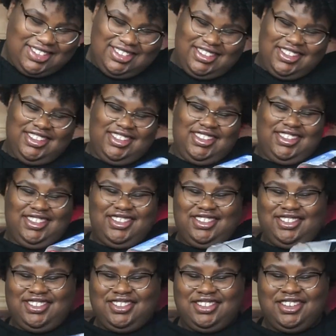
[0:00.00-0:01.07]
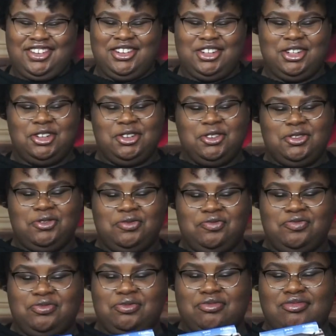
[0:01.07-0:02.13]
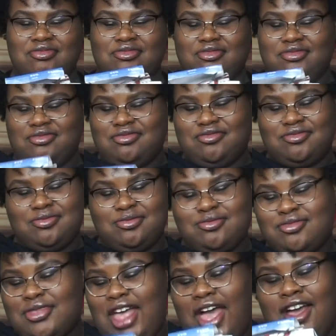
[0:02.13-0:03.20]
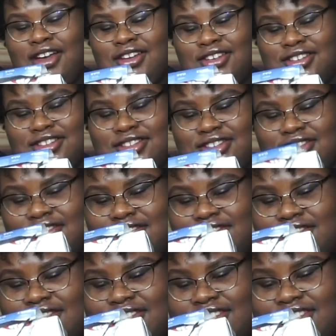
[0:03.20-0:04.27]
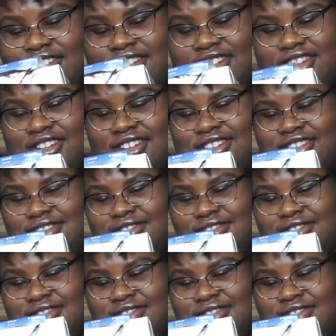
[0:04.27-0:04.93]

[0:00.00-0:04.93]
(not speaking)